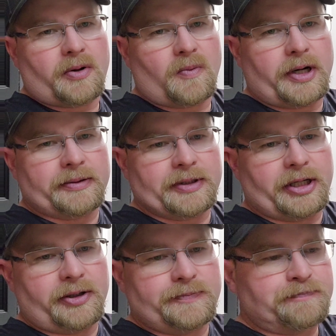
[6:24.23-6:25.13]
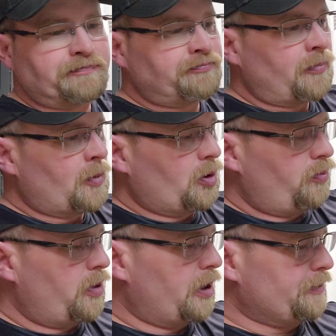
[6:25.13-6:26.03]
one or what,
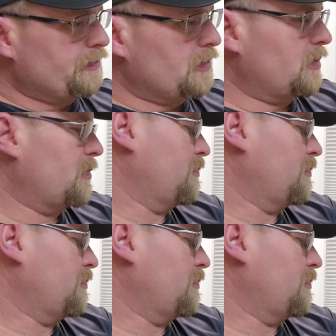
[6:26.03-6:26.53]
but